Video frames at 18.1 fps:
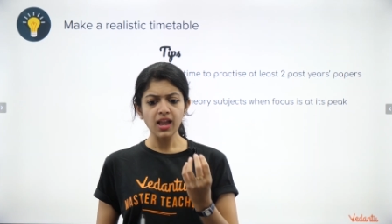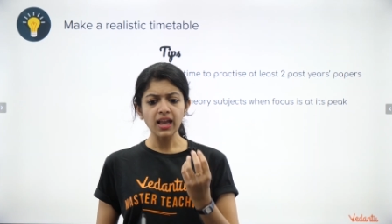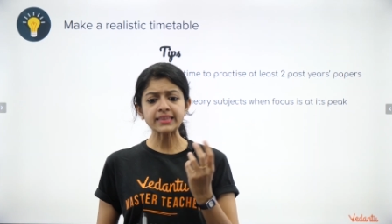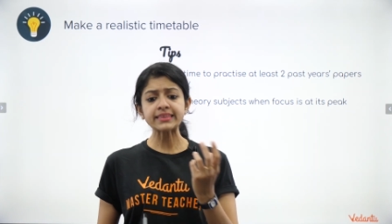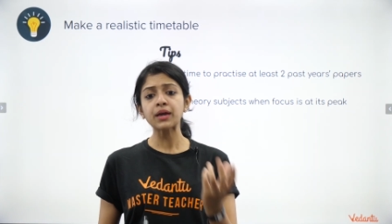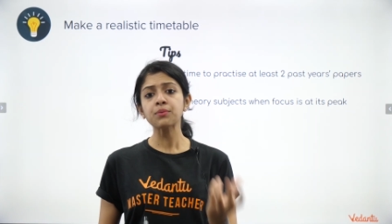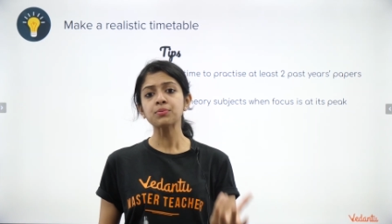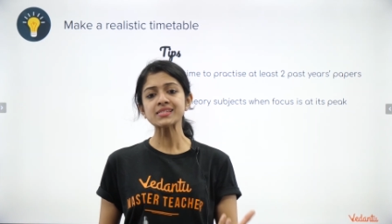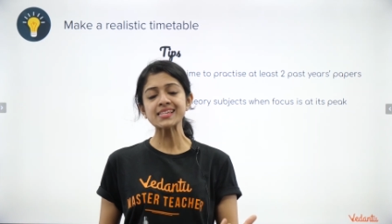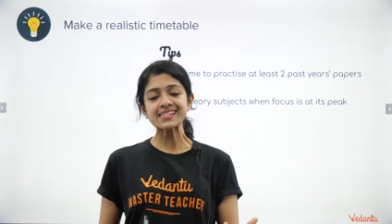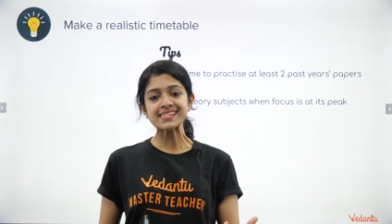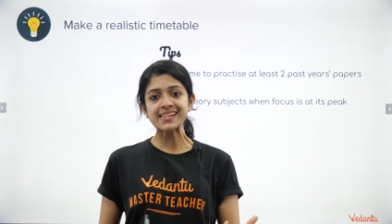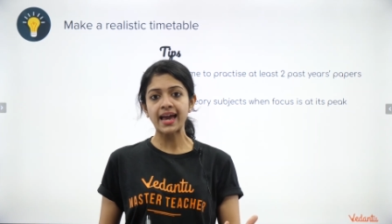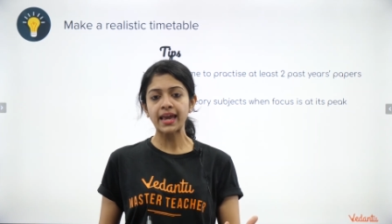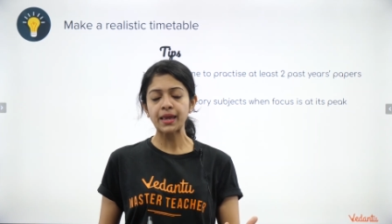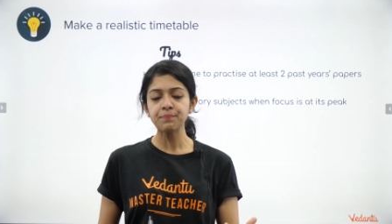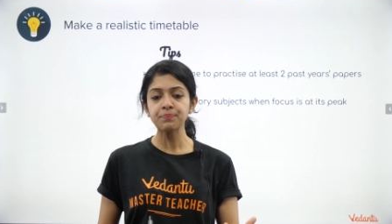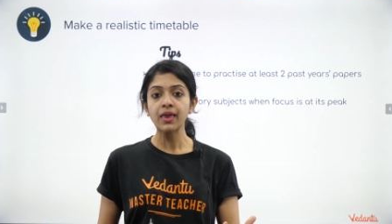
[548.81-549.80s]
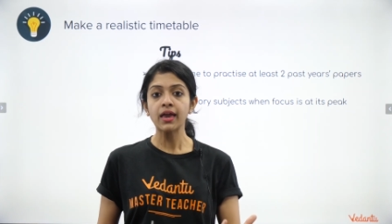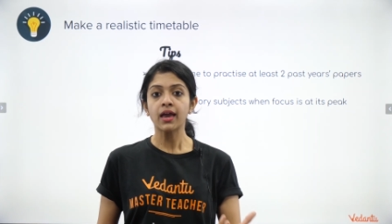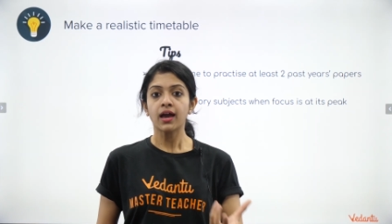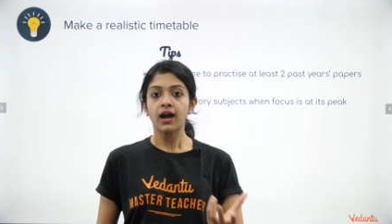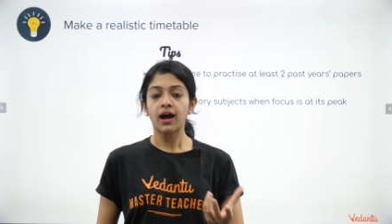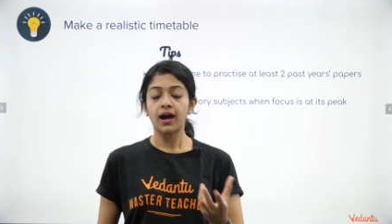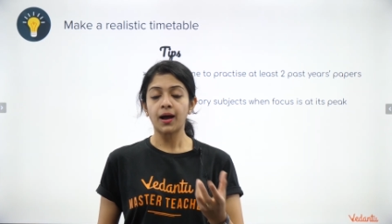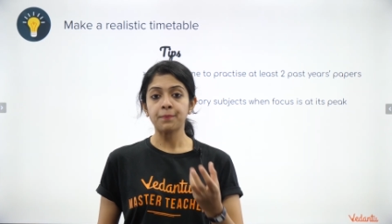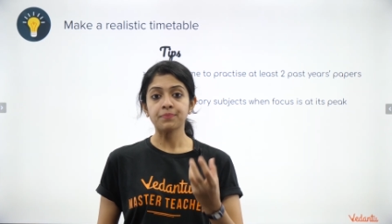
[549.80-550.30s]
there was a time
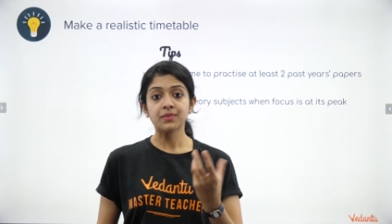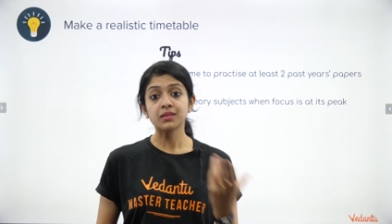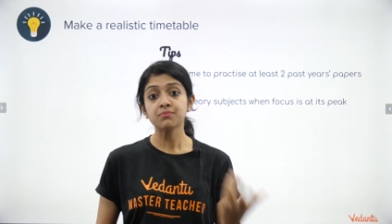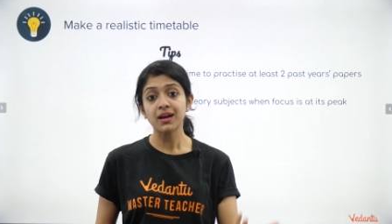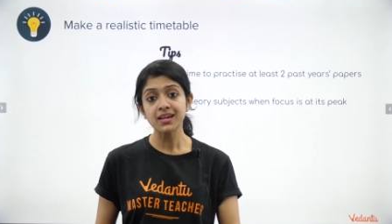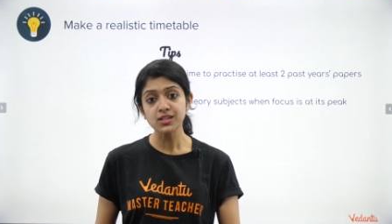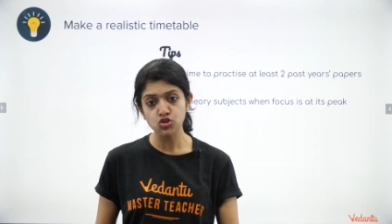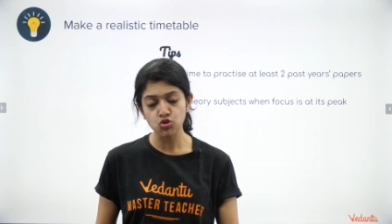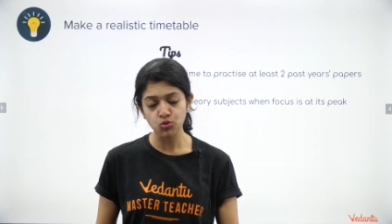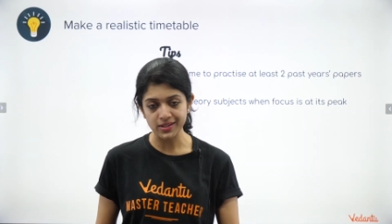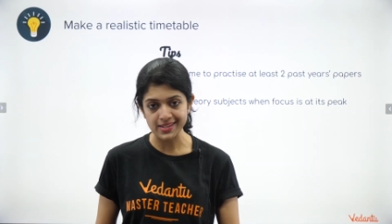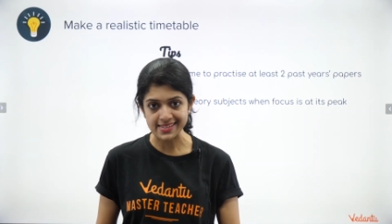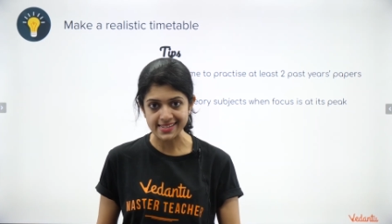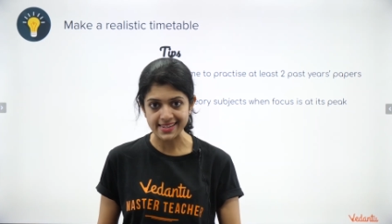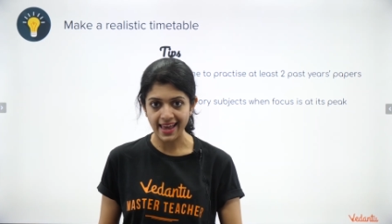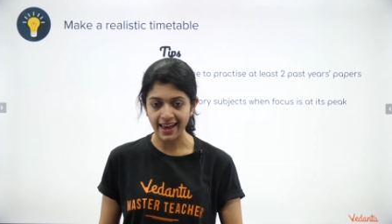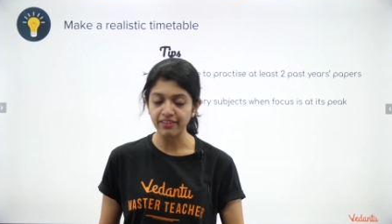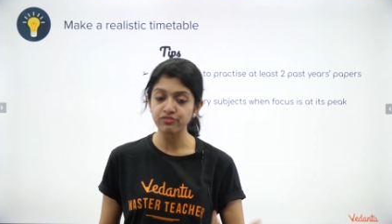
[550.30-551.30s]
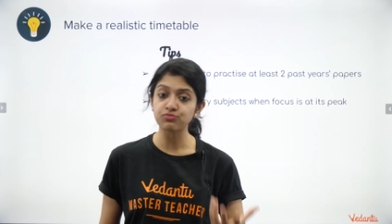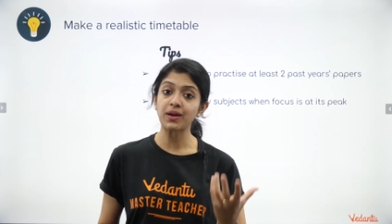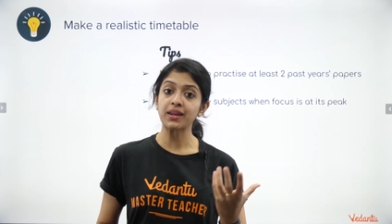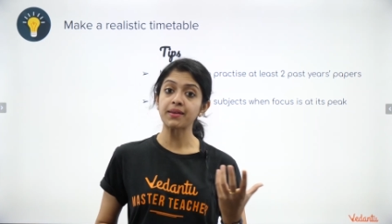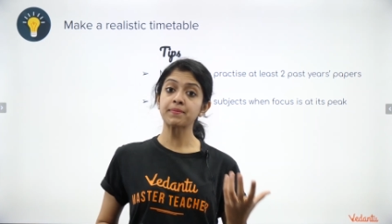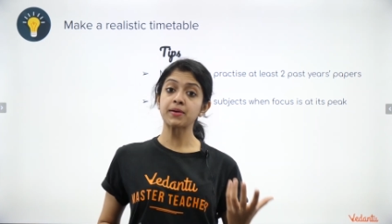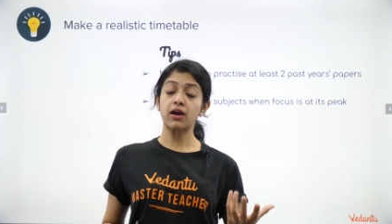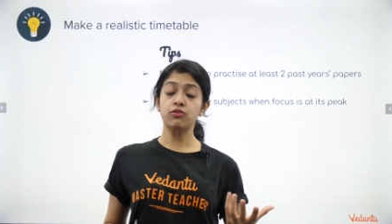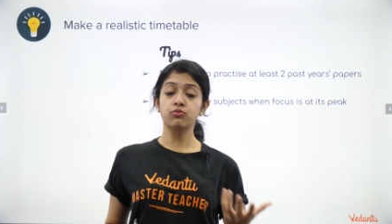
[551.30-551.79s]
in my student life
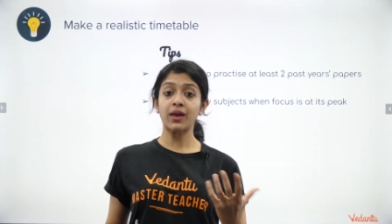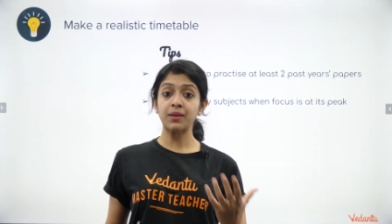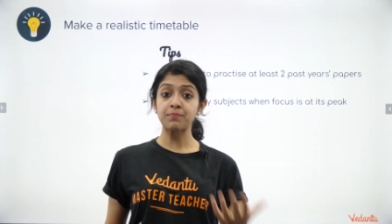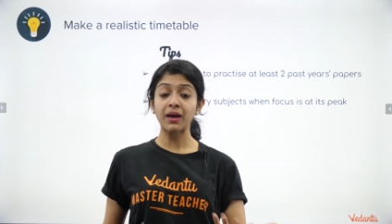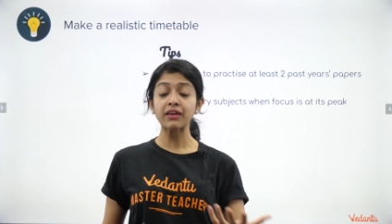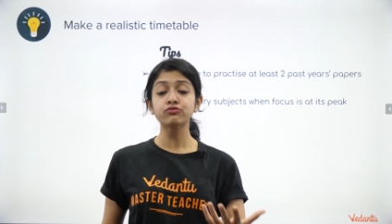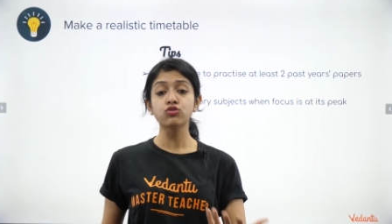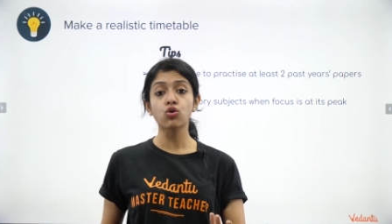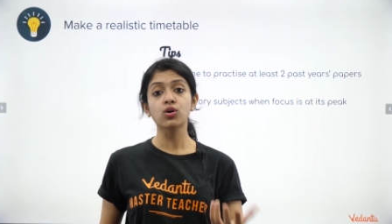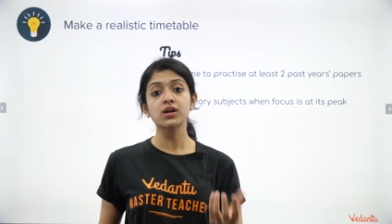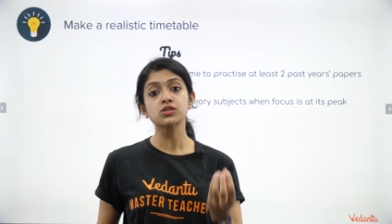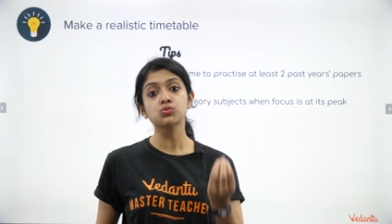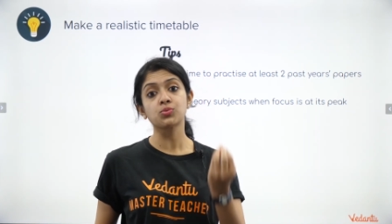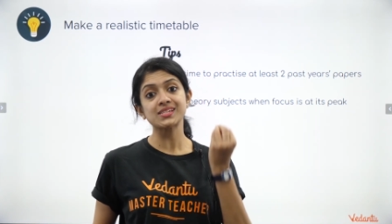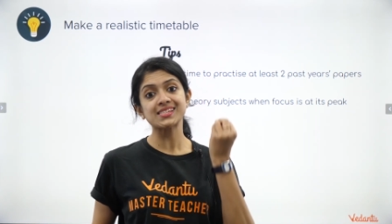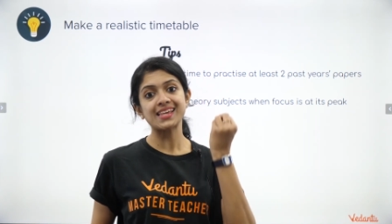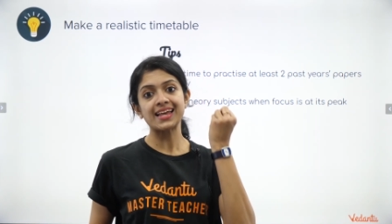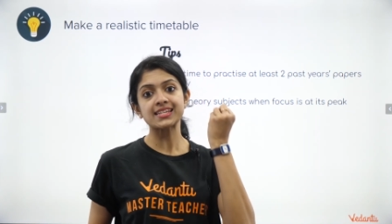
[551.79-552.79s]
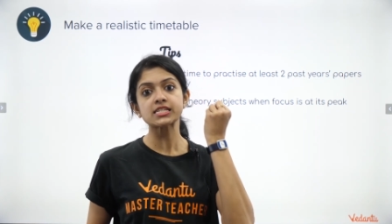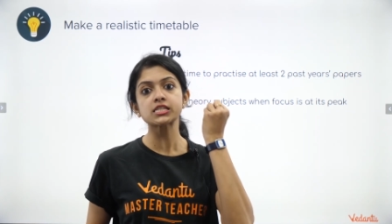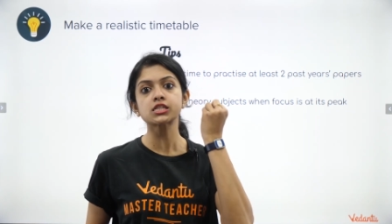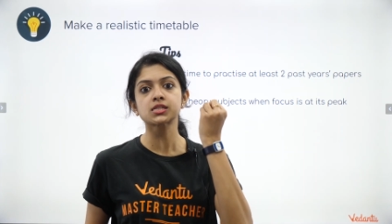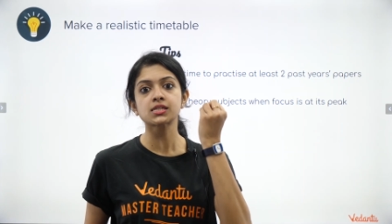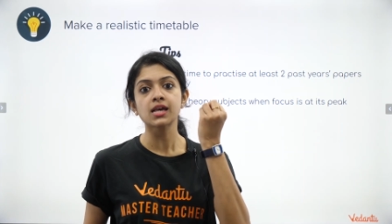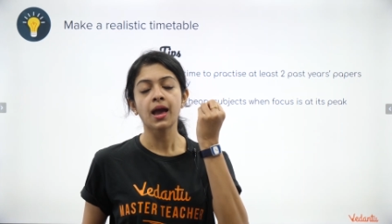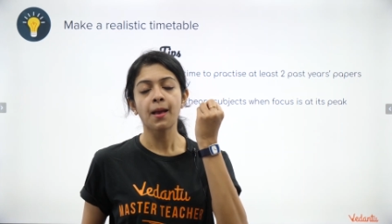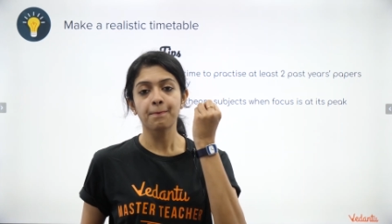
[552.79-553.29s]
when my focus was at
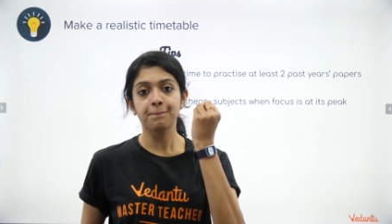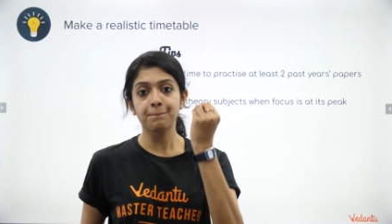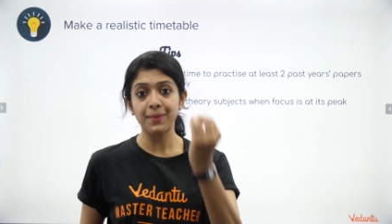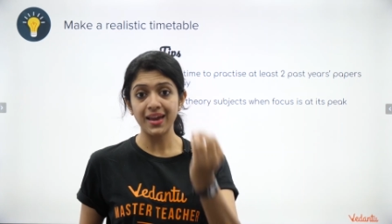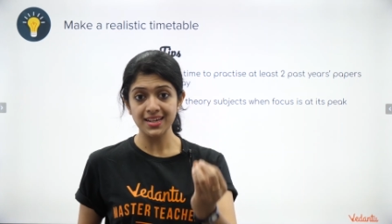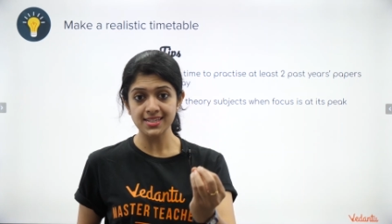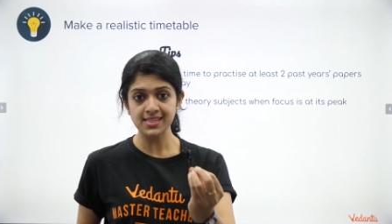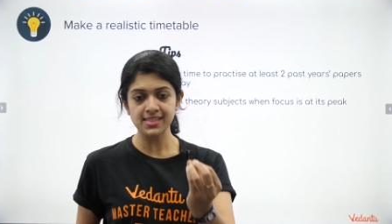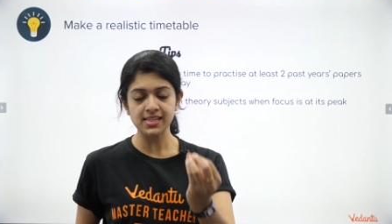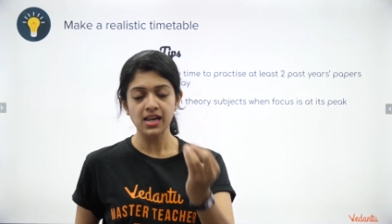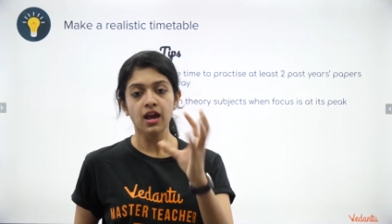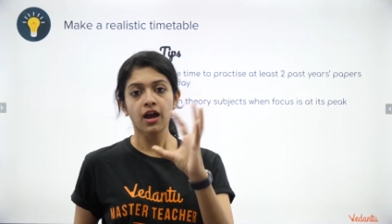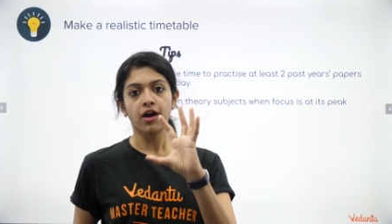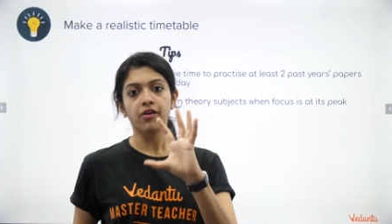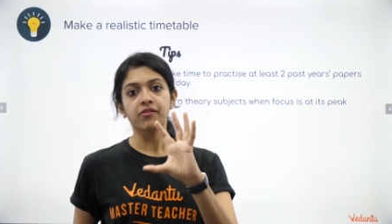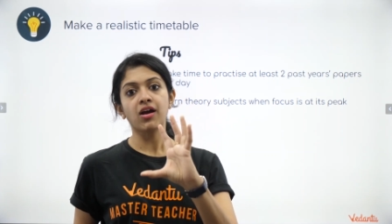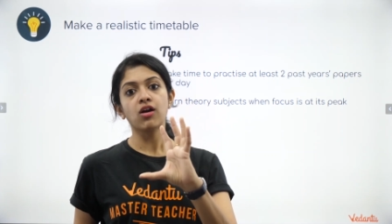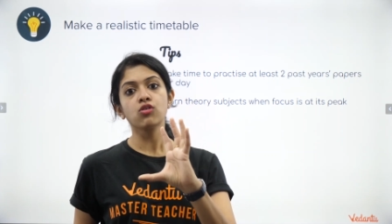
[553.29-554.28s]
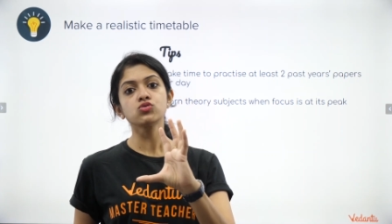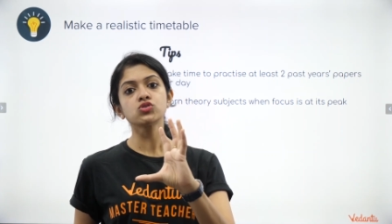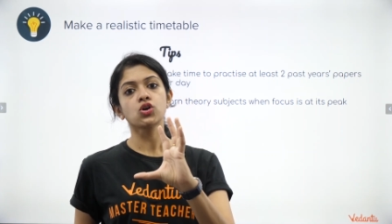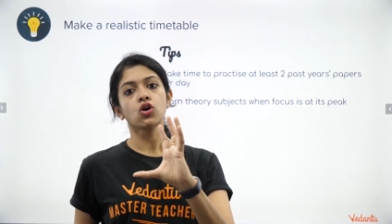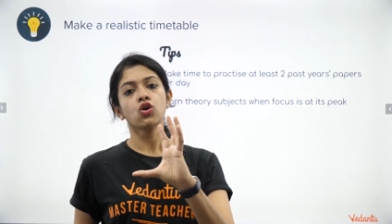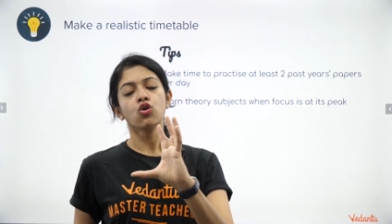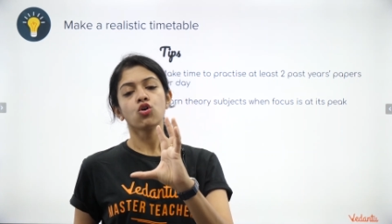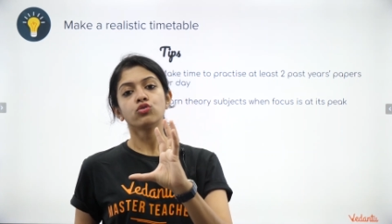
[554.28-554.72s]
its best around